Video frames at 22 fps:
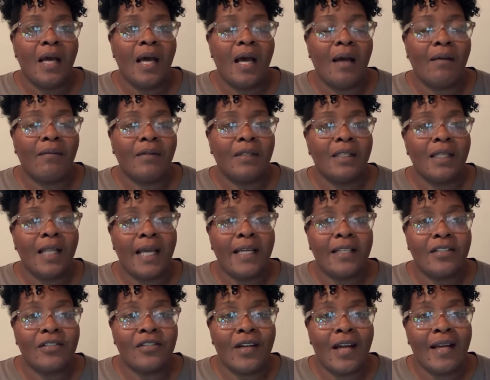I would
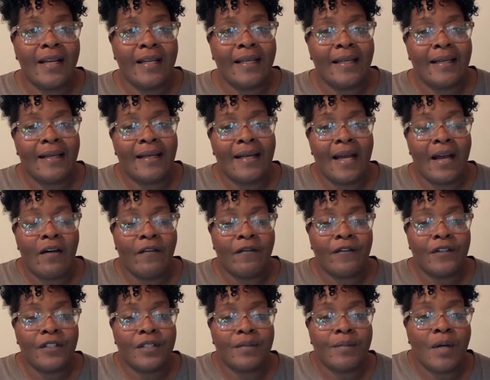like to try to get it
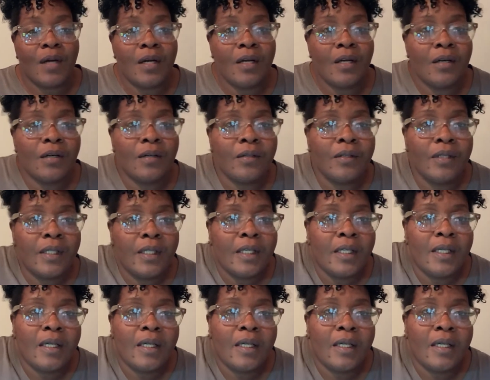out for tomorrow,